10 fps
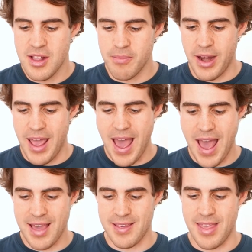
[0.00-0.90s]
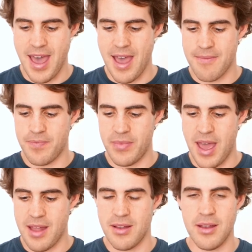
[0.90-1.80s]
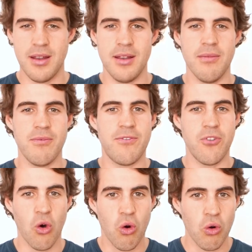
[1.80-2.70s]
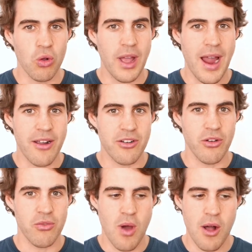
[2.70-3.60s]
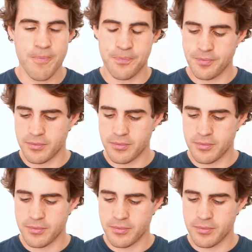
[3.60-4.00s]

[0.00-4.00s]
but it has that floral character as well.